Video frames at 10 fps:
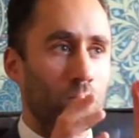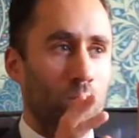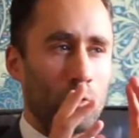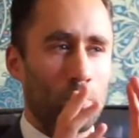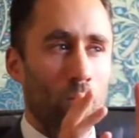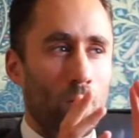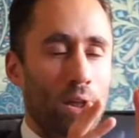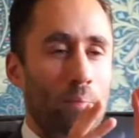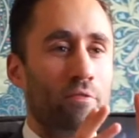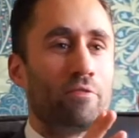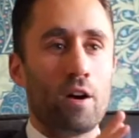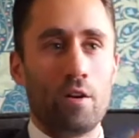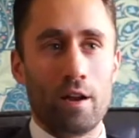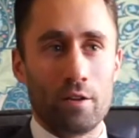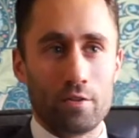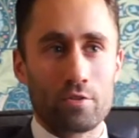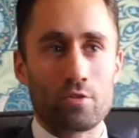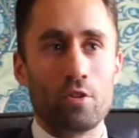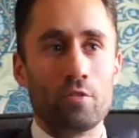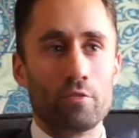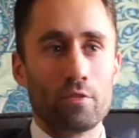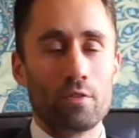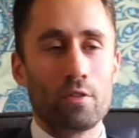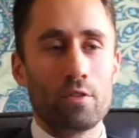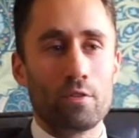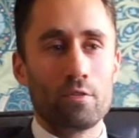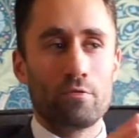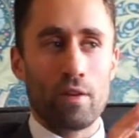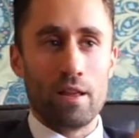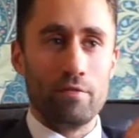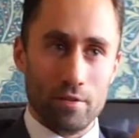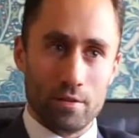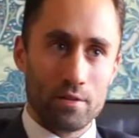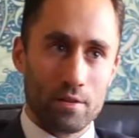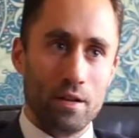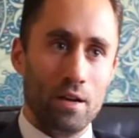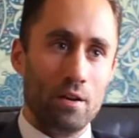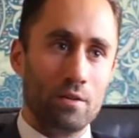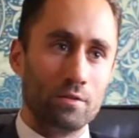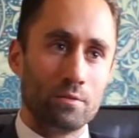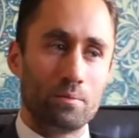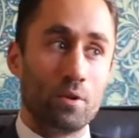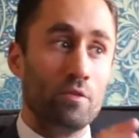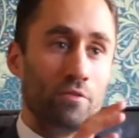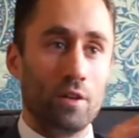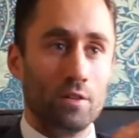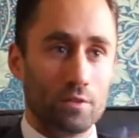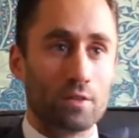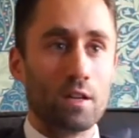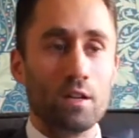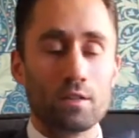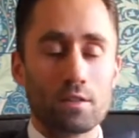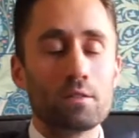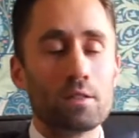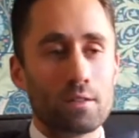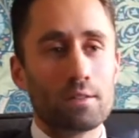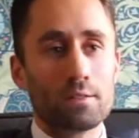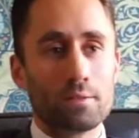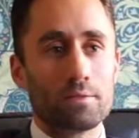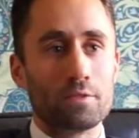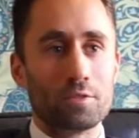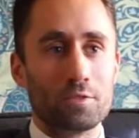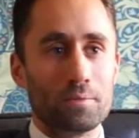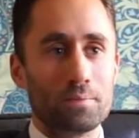the one I prefer out of the strong flavoured or profiled cigars, for sure.